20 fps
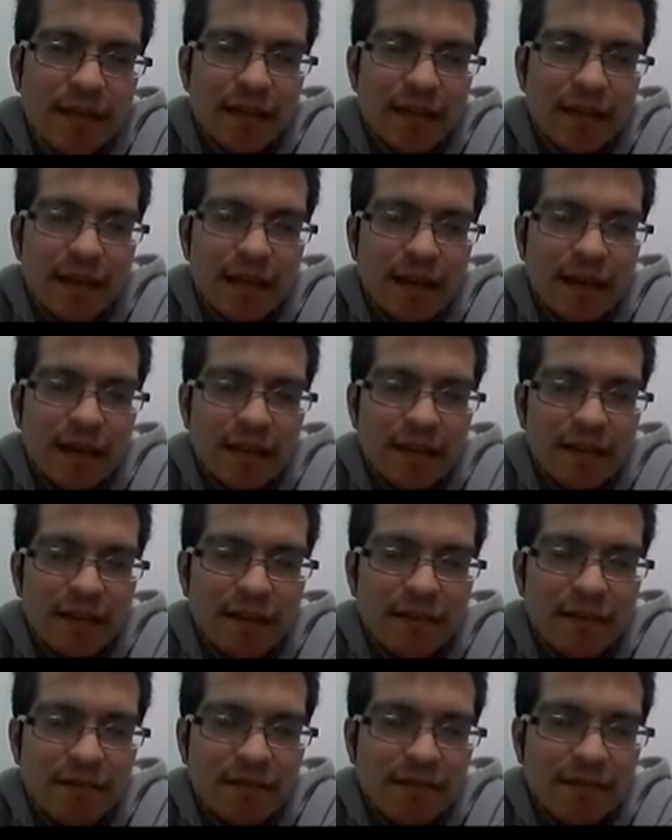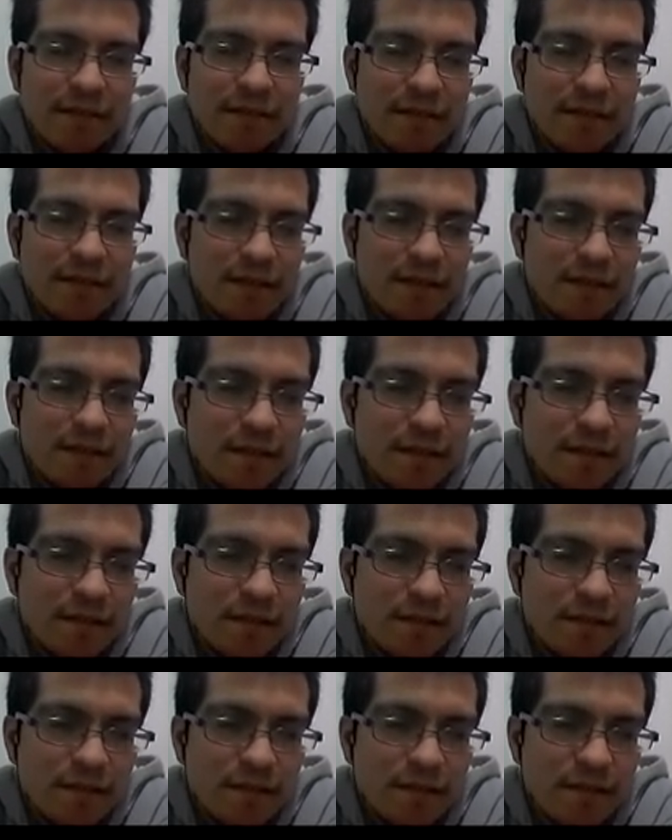And this
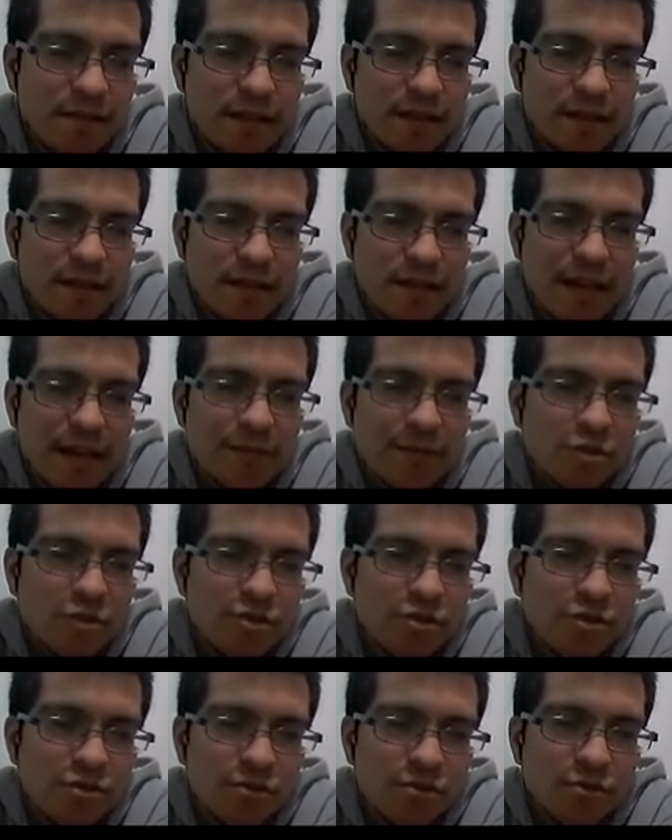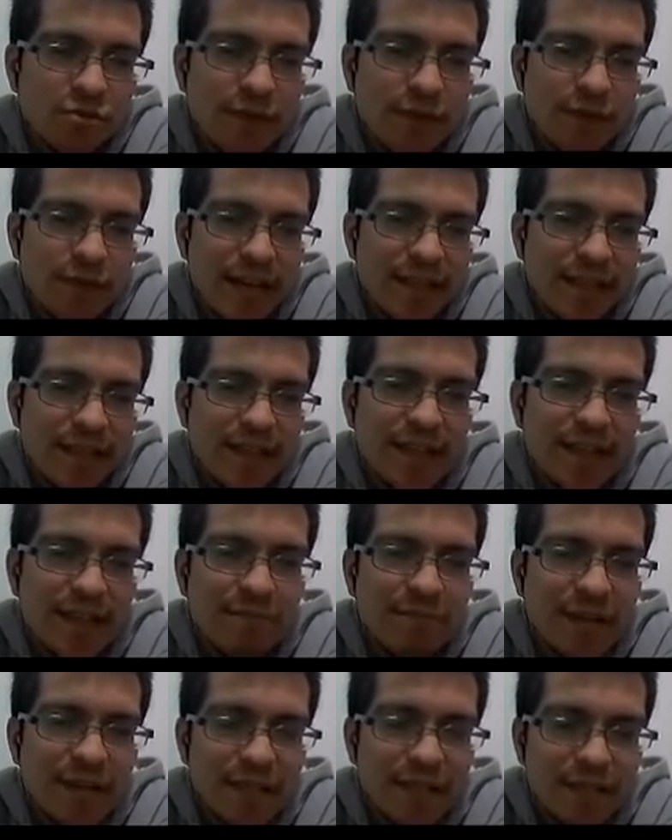is, I'm not sure why they are
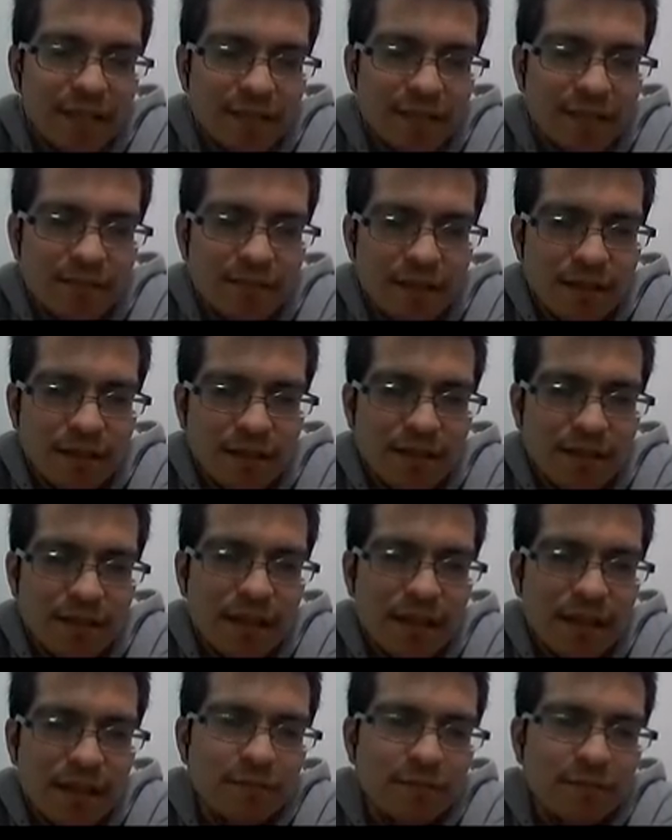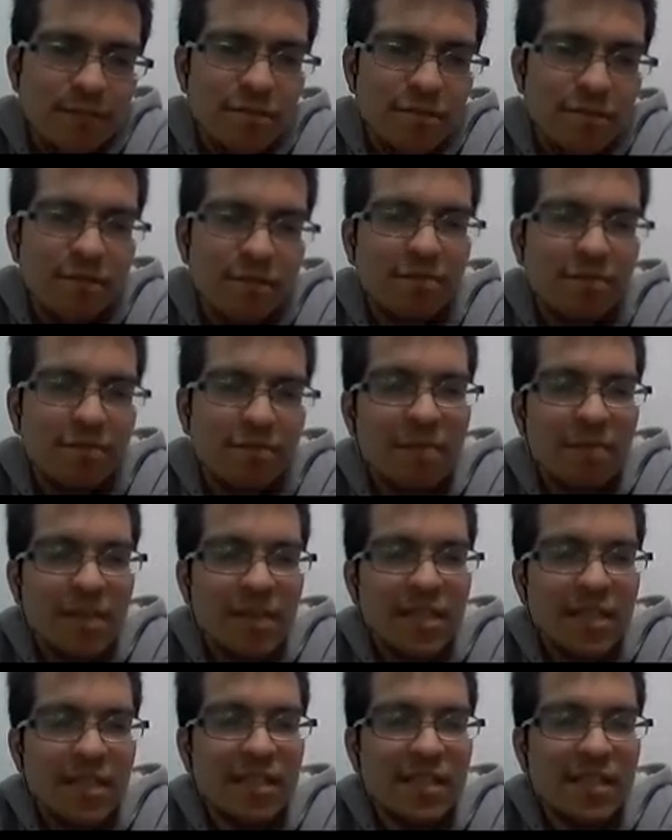biased, but I'm using pretty much
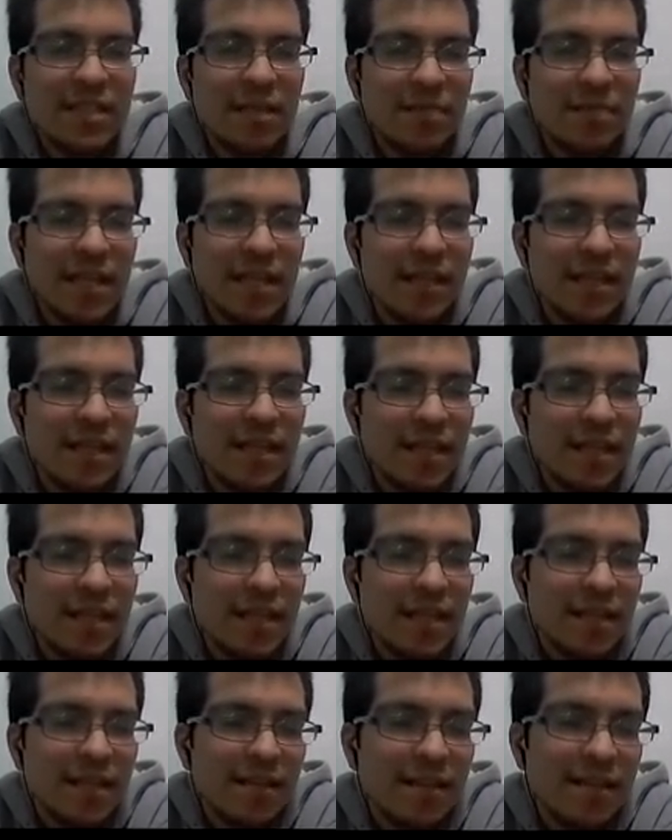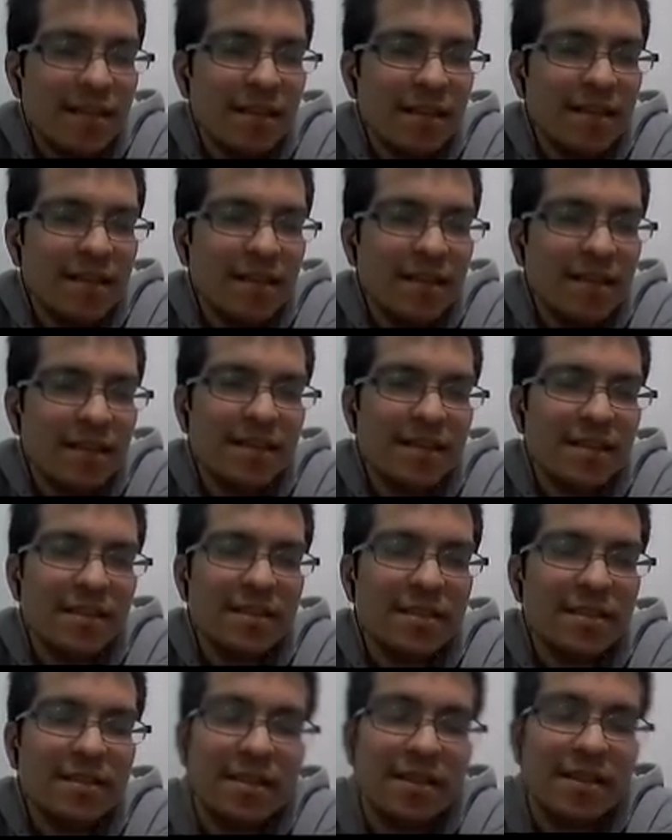the same technique, that it is
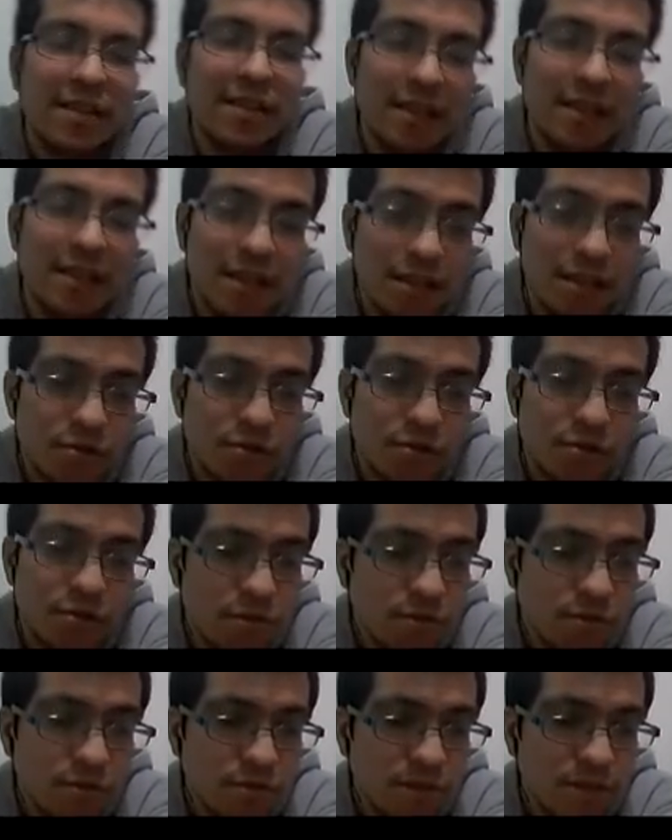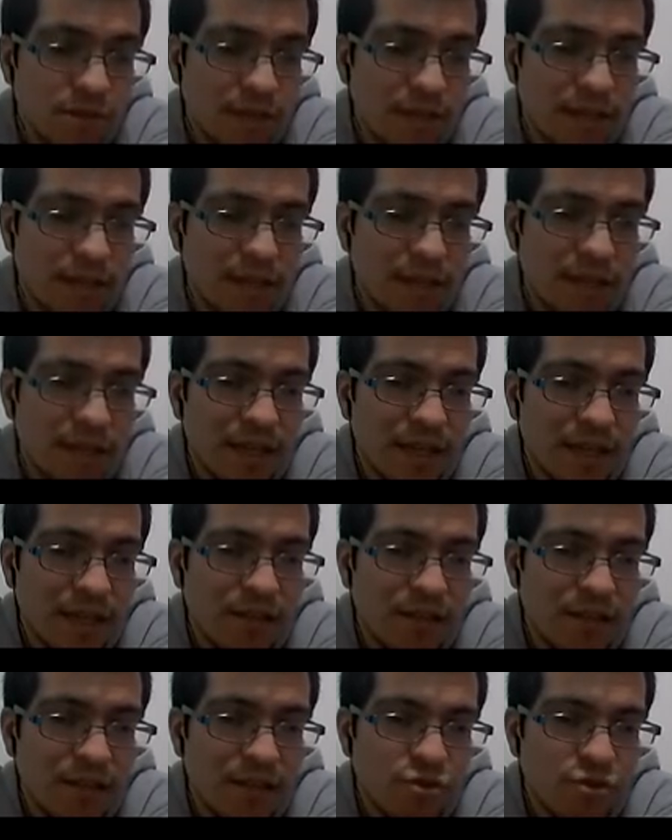to use
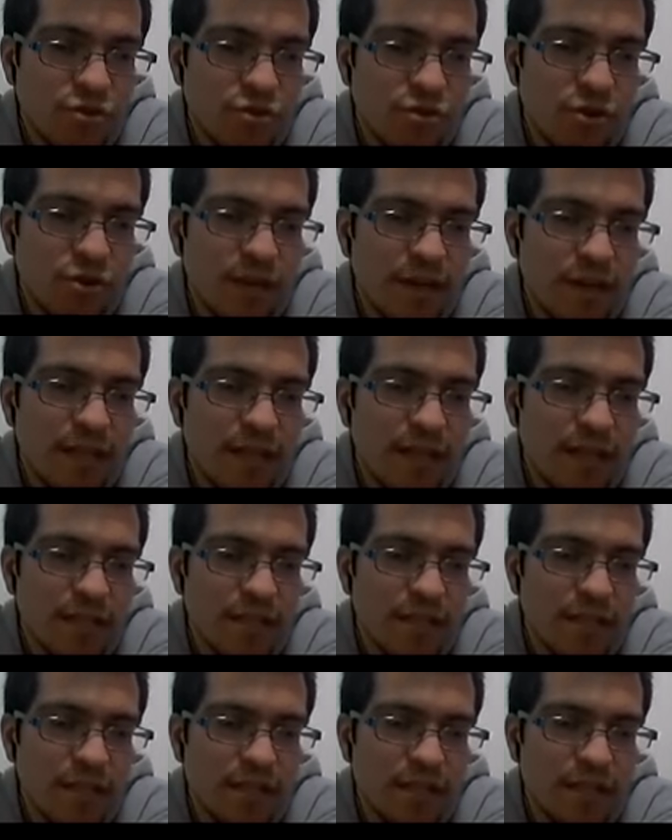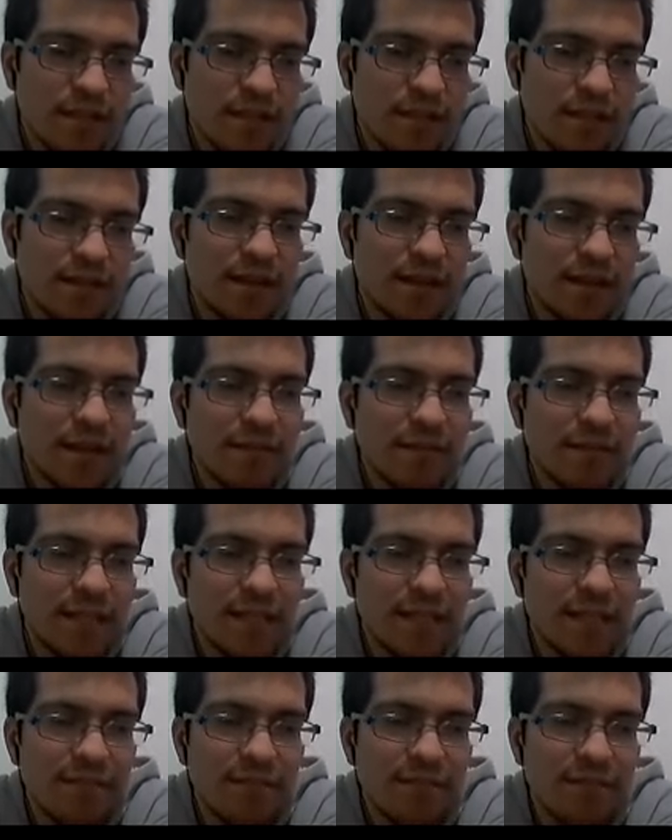not only the sun
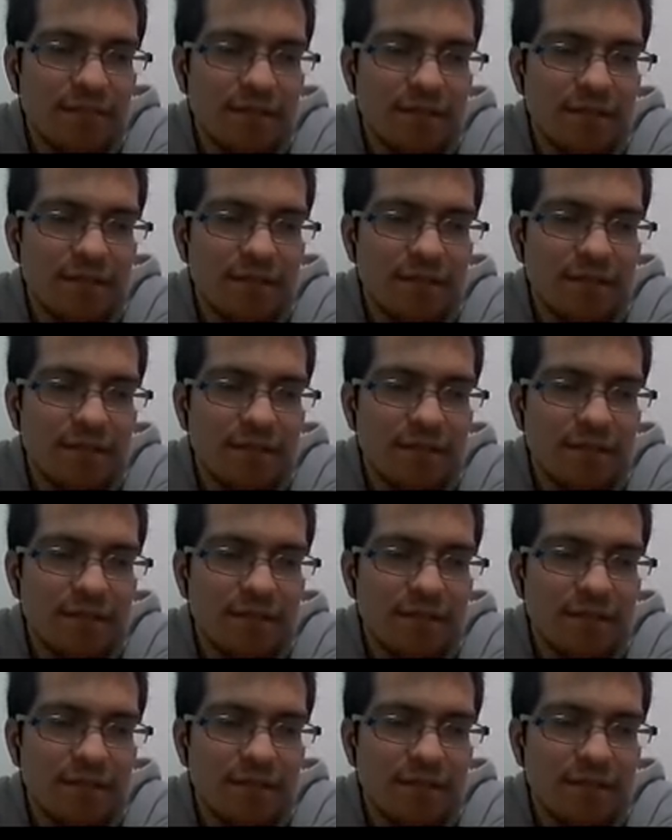gravity, but